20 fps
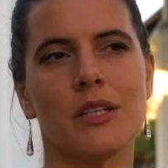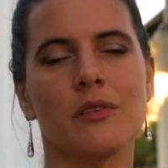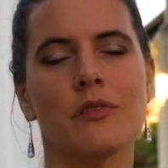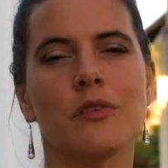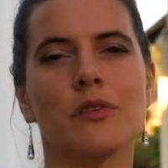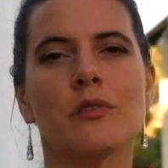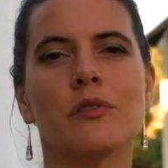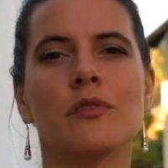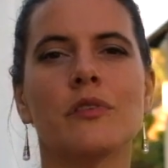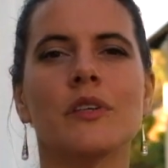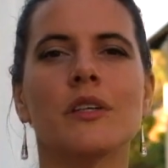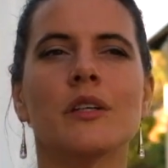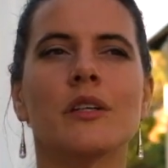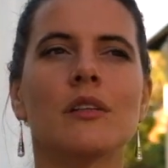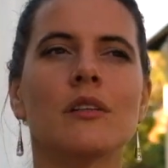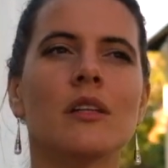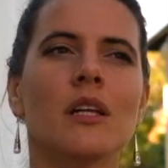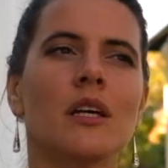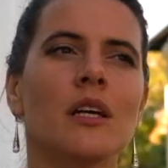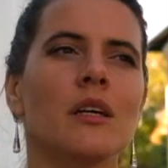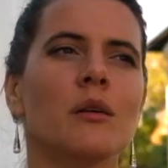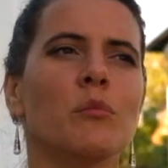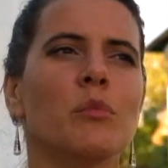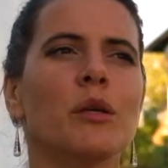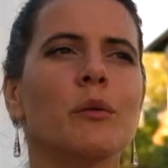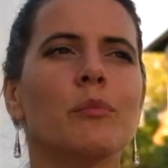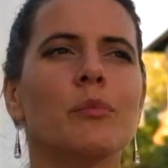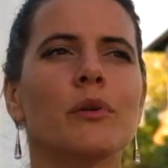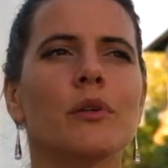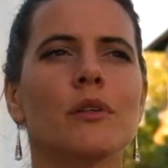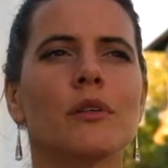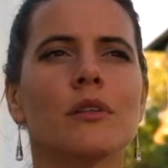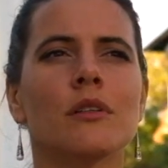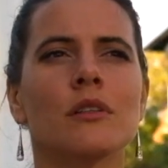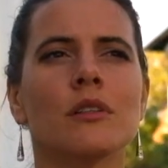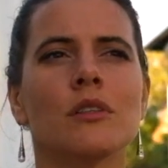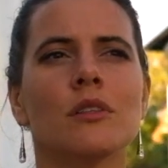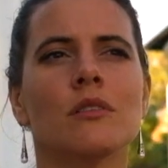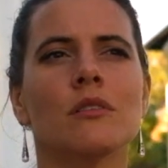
If you feel people